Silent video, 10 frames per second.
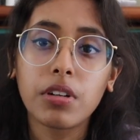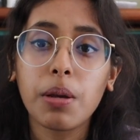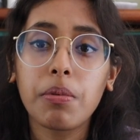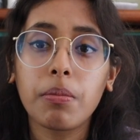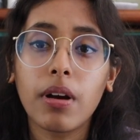Well,
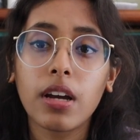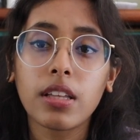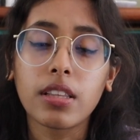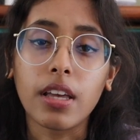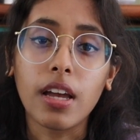keep in
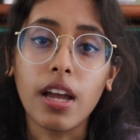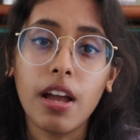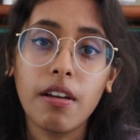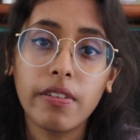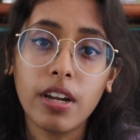mind that
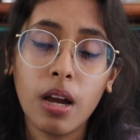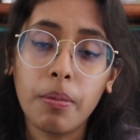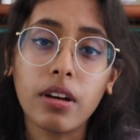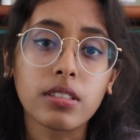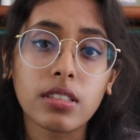every
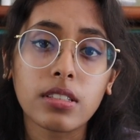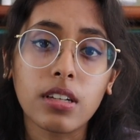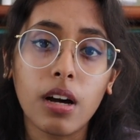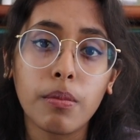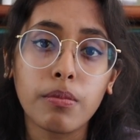hypothesis
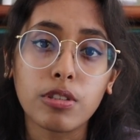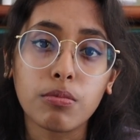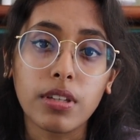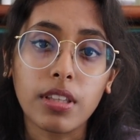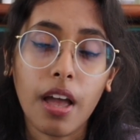comes
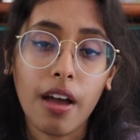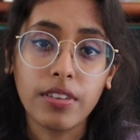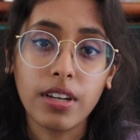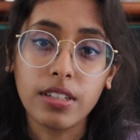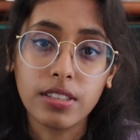with
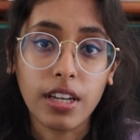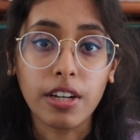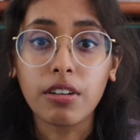caveats and